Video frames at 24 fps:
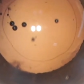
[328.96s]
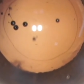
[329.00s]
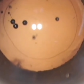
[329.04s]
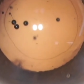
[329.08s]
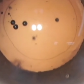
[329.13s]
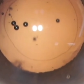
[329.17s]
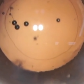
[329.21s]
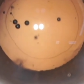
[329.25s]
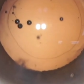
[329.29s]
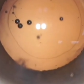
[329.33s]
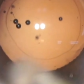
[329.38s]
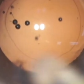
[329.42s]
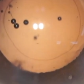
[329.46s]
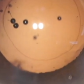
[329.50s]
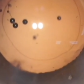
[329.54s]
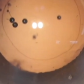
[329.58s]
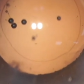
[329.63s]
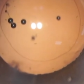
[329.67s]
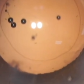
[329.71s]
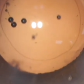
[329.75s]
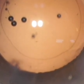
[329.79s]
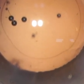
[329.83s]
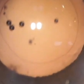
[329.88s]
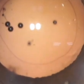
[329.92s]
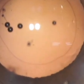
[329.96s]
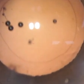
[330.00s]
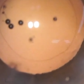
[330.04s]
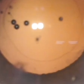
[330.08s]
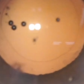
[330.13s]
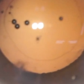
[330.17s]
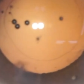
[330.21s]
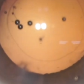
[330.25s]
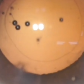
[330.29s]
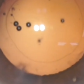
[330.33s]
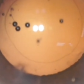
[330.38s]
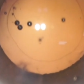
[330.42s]
probably is
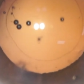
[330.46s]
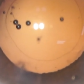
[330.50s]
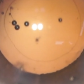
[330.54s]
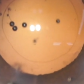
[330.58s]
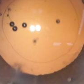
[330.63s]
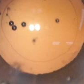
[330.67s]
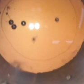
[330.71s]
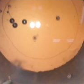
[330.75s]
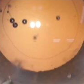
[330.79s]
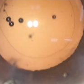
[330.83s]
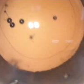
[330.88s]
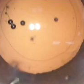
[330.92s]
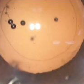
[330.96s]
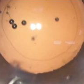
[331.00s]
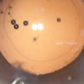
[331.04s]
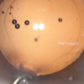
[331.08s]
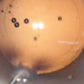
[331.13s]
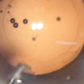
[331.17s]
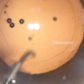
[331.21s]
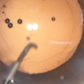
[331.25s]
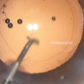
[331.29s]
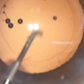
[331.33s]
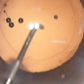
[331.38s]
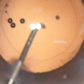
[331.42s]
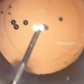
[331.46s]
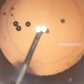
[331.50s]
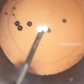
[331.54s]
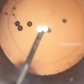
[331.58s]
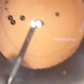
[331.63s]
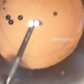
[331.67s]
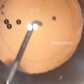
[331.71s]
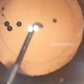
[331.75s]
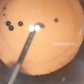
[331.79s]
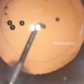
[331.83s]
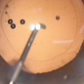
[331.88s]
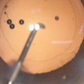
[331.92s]
maybe even more, like 25 to
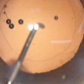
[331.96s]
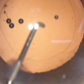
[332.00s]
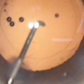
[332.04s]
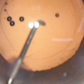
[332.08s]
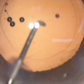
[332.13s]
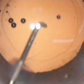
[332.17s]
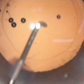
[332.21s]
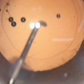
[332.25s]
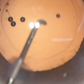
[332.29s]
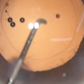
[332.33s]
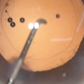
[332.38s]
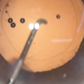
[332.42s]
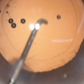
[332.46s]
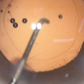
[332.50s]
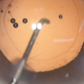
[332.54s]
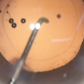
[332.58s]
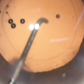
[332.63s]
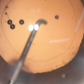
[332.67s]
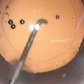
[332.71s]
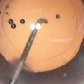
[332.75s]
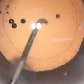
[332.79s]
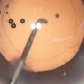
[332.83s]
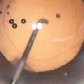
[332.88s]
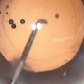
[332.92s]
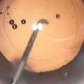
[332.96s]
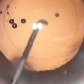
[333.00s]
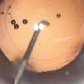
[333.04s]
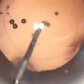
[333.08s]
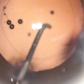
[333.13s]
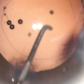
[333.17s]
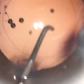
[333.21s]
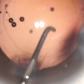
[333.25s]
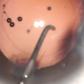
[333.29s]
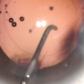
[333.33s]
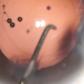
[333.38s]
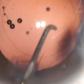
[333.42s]
30%,
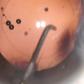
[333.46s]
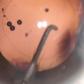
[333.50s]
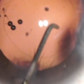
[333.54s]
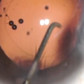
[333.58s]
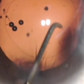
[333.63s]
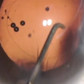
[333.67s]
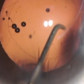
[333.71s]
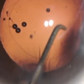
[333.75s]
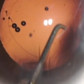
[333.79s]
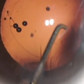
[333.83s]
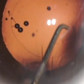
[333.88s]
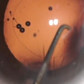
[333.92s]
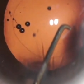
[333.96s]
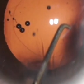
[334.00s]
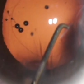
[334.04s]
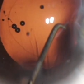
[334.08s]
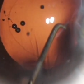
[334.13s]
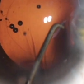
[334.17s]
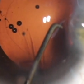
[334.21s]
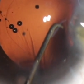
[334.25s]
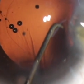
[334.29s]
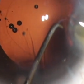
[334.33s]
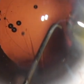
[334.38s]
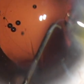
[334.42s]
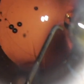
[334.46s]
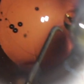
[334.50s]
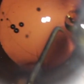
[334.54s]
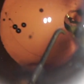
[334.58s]
and that has improved the